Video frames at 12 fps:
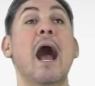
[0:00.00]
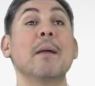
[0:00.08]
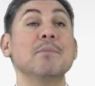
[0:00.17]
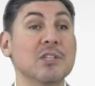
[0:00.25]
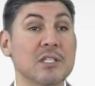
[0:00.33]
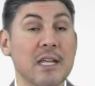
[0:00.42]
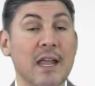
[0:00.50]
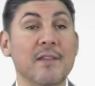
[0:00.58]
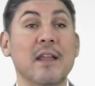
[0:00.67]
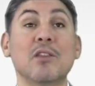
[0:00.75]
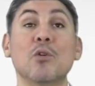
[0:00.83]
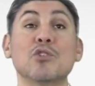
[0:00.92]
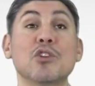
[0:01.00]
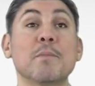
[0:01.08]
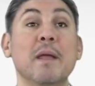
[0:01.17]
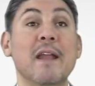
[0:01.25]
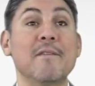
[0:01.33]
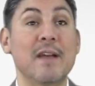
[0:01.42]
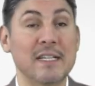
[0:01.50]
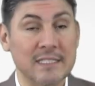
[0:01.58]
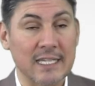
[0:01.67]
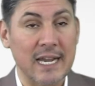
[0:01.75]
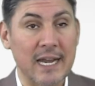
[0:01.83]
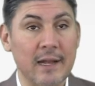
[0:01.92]
I'm just saying that those should be
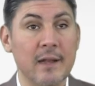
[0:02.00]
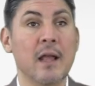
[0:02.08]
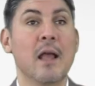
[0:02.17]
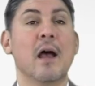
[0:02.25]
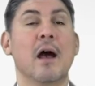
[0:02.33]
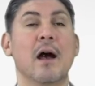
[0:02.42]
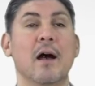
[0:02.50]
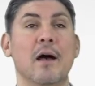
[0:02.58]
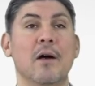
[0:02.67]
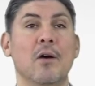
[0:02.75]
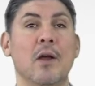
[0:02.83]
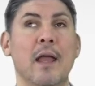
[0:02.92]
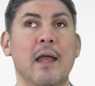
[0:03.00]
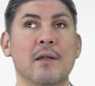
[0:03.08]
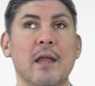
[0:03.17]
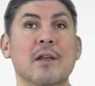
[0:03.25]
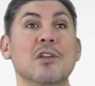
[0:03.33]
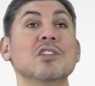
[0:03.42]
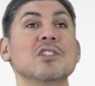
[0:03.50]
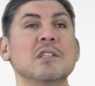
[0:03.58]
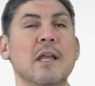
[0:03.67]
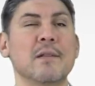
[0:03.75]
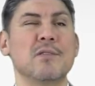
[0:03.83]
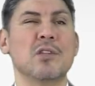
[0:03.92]
investigated
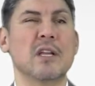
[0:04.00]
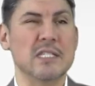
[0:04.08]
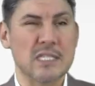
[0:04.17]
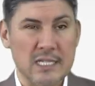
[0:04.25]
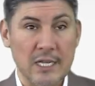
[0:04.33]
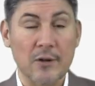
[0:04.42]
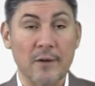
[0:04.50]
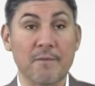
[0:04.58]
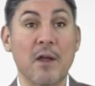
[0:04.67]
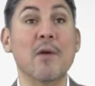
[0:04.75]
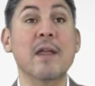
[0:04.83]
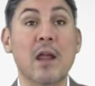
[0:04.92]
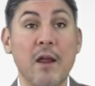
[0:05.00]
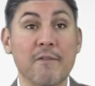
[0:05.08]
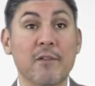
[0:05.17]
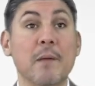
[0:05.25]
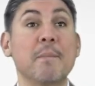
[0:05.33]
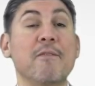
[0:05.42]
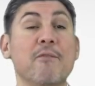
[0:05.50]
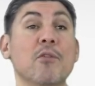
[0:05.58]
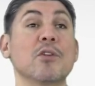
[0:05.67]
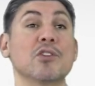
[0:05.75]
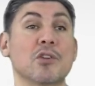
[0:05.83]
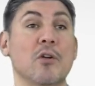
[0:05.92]
and considered very carefully
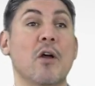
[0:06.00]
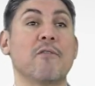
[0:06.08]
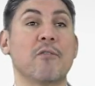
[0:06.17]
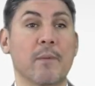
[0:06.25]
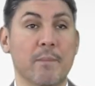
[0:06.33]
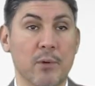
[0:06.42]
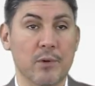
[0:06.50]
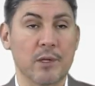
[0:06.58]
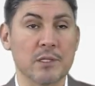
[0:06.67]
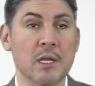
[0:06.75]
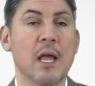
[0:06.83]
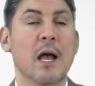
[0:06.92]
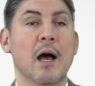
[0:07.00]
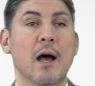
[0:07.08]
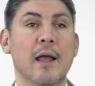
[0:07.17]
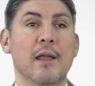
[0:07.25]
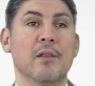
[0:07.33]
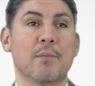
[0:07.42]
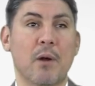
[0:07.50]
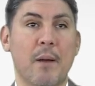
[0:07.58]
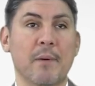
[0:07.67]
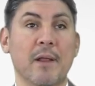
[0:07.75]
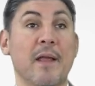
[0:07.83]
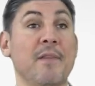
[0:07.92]
before you start offering booties in the
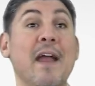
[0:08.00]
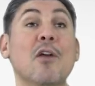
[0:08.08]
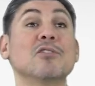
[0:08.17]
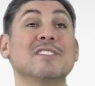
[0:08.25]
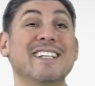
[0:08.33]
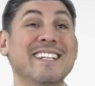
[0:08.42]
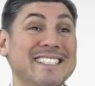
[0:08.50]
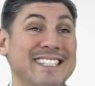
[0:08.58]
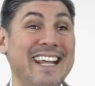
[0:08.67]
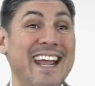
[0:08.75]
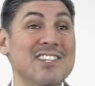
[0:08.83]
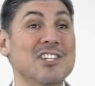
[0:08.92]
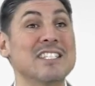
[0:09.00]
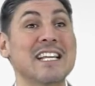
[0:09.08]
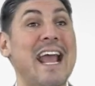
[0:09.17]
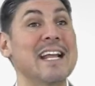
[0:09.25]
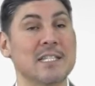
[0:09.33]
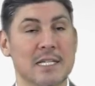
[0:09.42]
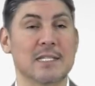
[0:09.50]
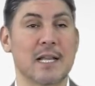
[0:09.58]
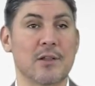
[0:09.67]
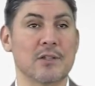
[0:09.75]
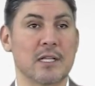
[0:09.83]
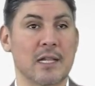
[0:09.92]
property. And that goes to listing agents and to
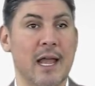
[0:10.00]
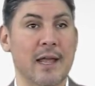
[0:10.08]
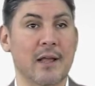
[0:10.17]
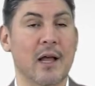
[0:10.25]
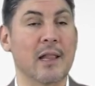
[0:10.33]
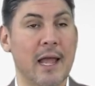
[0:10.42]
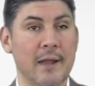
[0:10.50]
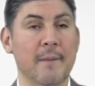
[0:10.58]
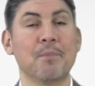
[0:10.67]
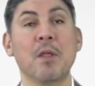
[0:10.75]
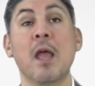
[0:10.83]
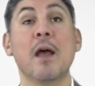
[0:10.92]
sellers alike.